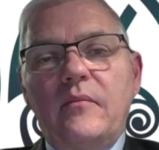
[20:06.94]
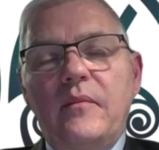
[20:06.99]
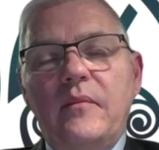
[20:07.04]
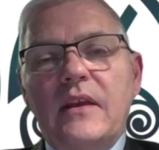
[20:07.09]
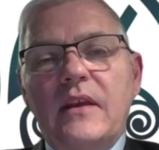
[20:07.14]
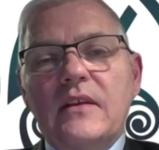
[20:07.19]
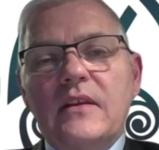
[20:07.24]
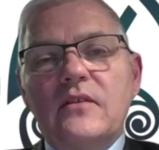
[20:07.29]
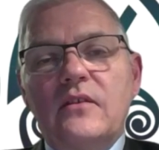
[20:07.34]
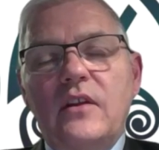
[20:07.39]

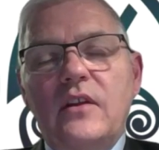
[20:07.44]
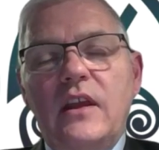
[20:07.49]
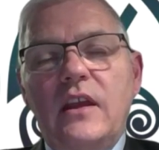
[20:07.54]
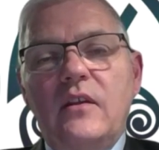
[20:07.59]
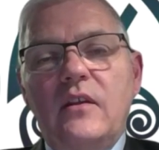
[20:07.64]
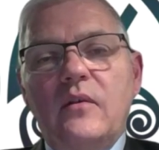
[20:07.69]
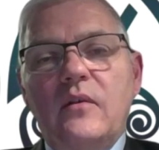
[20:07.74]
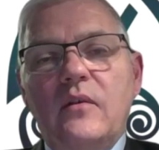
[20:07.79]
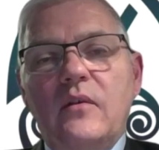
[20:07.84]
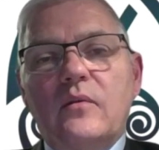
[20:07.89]
based on
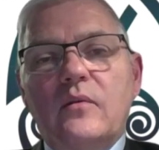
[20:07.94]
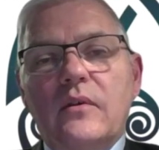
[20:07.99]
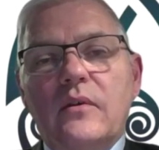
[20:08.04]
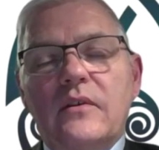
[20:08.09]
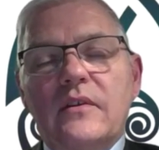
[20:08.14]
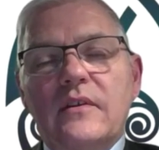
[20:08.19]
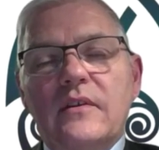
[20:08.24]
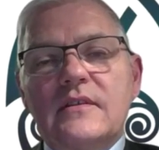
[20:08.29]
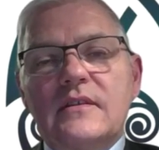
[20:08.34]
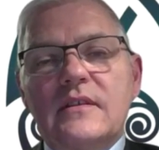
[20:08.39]
EU
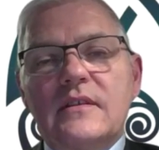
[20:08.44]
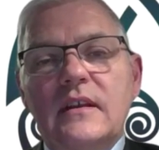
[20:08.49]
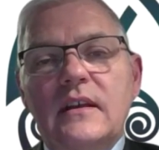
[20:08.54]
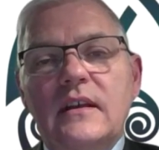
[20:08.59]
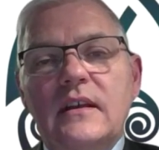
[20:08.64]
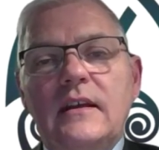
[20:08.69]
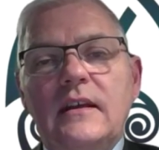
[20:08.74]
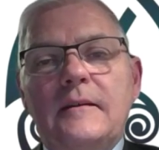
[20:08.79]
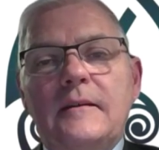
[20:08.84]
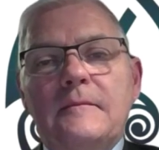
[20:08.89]
quotas.
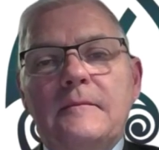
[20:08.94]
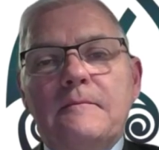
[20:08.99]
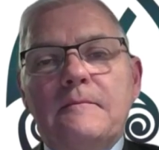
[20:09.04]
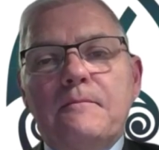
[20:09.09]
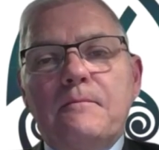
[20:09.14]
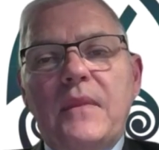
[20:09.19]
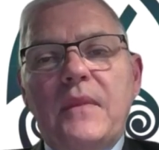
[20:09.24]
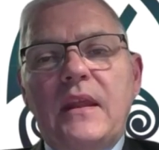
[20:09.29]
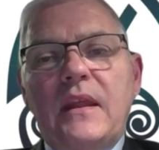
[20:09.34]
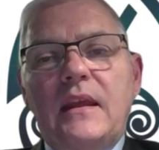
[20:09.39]

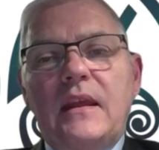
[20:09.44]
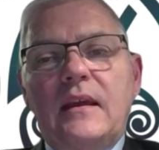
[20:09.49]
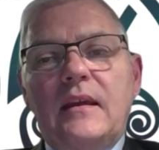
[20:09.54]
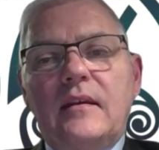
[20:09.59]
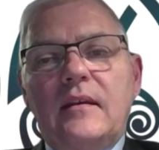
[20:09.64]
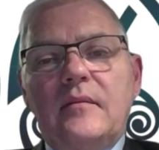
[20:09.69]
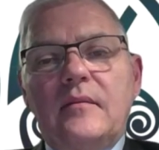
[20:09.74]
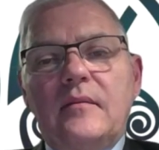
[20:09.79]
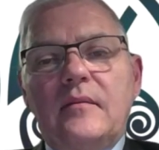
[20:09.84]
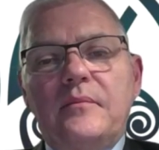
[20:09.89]

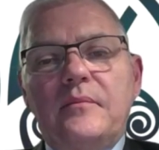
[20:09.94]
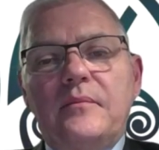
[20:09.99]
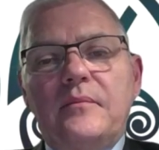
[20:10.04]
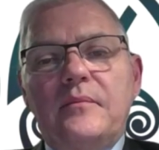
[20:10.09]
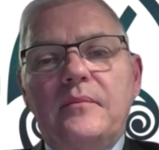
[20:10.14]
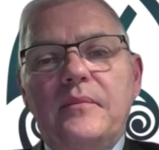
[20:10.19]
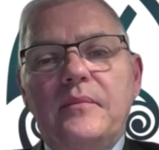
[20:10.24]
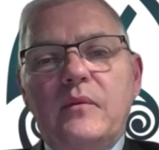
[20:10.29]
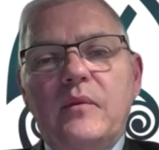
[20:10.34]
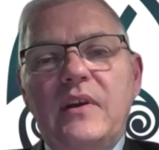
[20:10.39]
Uh,
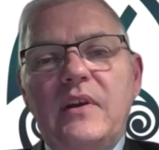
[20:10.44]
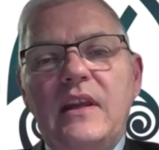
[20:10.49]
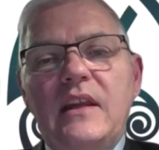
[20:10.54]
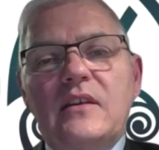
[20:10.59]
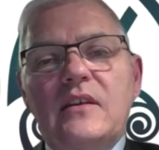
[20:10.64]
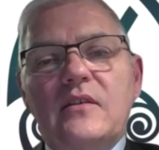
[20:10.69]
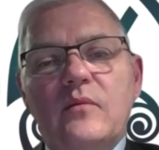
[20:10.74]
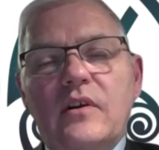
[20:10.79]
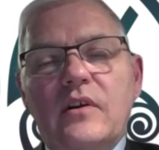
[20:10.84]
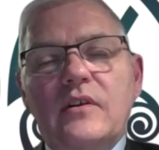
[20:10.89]
but we
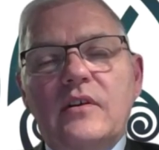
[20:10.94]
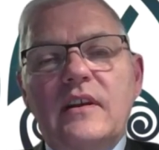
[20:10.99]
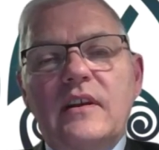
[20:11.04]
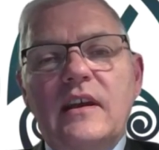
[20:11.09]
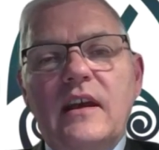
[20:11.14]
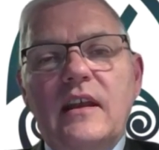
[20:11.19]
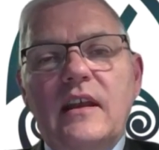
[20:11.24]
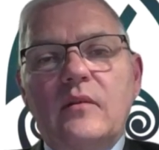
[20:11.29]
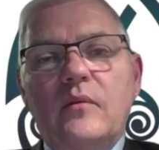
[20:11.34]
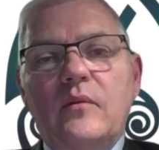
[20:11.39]
need to work
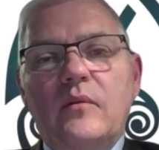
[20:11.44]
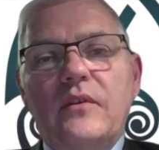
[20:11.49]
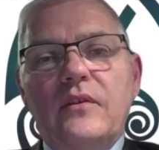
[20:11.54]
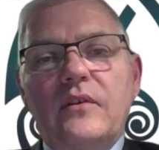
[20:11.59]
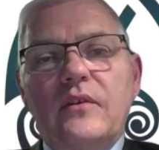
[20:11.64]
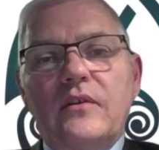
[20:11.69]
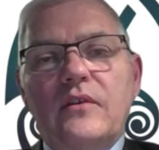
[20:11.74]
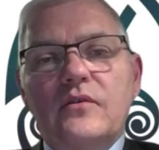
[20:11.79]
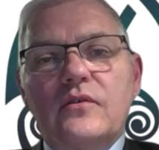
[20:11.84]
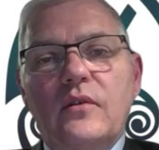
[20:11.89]
together with
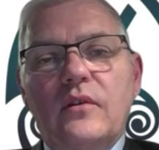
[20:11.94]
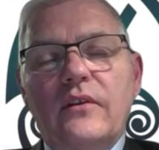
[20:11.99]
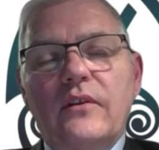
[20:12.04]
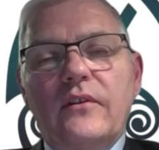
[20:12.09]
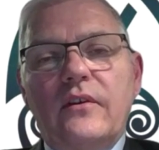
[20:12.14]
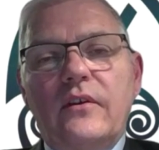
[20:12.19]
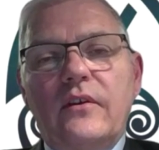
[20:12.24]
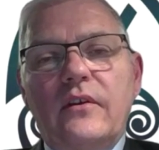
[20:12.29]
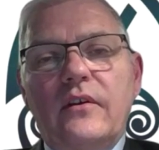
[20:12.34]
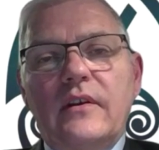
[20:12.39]
the control
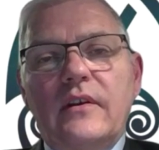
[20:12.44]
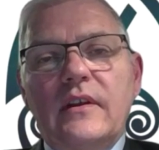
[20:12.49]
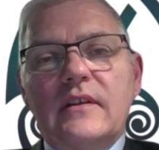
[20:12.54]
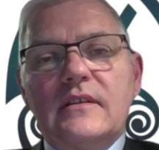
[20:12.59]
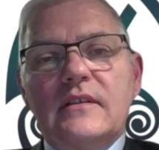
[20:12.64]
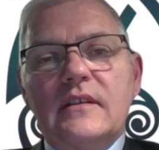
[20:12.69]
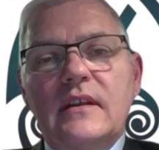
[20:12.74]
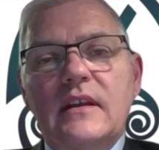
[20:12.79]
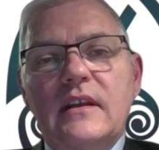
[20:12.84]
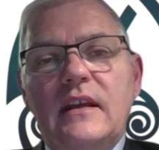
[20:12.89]

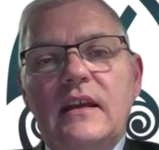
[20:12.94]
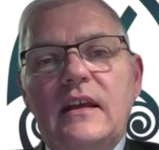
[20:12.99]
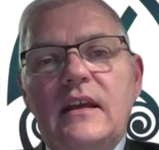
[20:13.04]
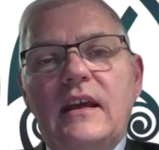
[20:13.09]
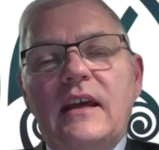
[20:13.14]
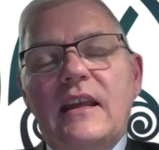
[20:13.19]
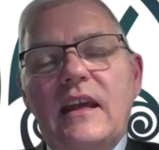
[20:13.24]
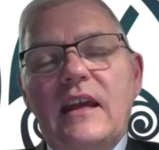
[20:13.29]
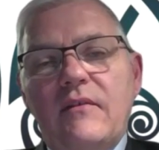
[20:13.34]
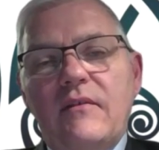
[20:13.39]
authorities
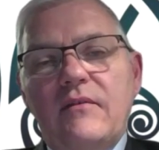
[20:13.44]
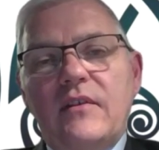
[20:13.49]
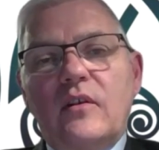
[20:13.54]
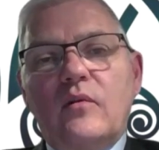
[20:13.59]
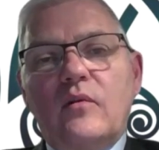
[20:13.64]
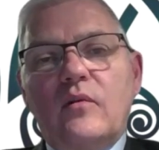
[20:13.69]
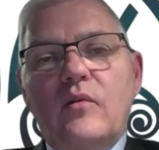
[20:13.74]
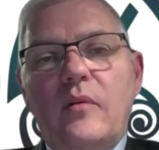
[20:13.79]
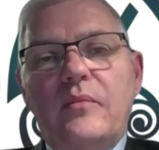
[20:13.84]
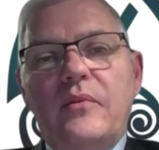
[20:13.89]
and have their
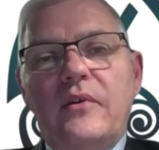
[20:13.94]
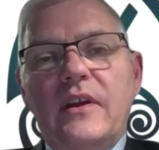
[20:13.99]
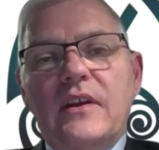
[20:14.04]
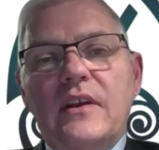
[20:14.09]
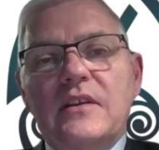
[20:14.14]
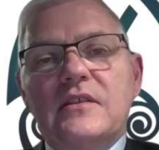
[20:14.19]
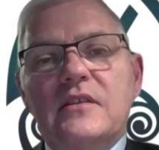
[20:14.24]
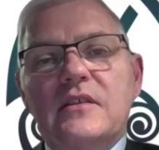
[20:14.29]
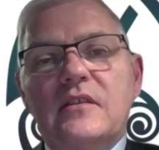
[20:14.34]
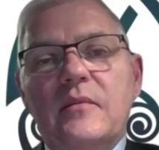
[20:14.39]

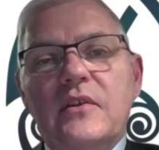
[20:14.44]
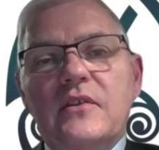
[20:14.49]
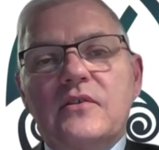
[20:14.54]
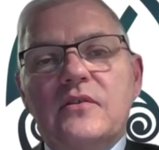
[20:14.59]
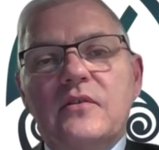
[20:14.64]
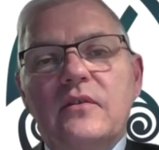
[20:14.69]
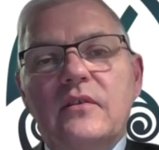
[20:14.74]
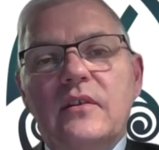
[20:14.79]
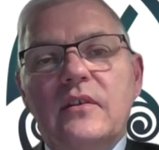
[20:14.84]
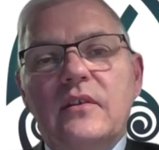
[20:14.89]
cooperation to make
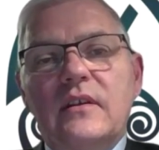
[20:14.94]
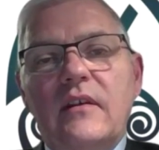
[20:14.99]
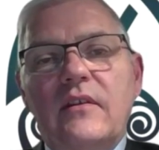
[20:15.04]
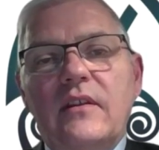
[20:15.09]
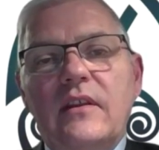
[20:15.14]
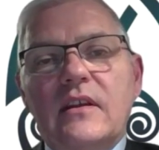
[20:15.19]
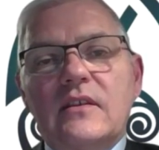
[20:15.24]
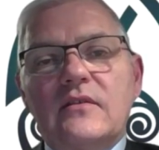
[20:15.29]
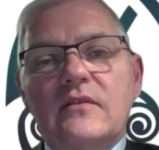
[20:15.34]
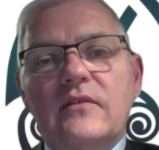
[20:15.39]
sure that
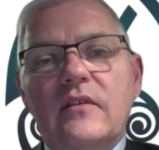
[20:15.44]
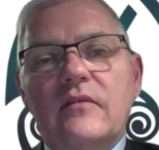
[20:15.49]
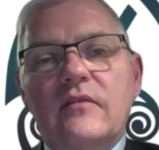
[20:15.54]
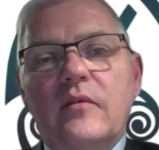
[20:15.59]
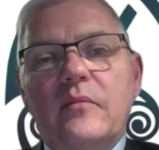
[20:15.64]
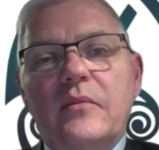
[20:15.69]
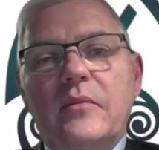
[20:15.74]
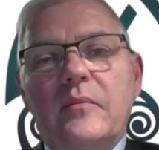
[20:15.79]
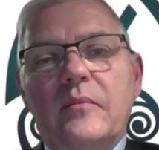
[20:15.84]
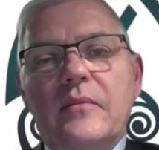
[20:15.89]
everything's fit
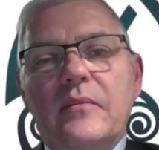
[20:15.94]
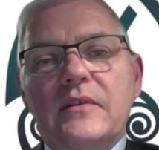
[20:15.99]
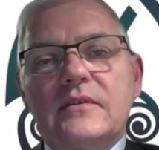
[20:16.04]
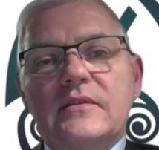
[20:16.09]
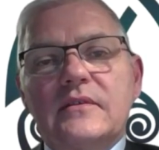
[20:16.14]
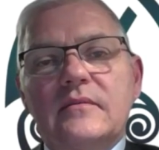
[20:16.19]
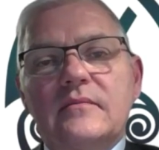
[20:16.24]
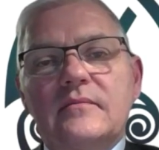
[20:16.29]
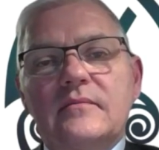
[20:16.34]
for purpose.